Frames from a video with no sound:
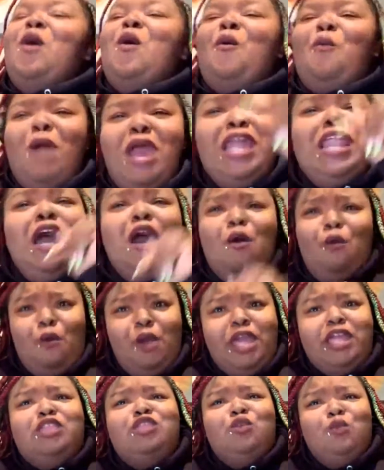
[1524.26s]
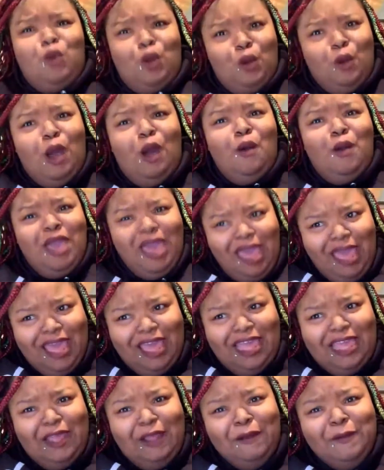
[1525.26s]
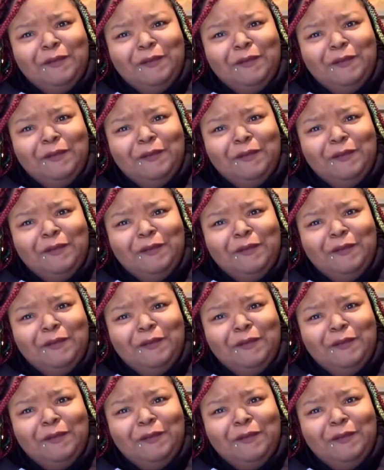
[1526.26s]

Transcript: we done went through, okay?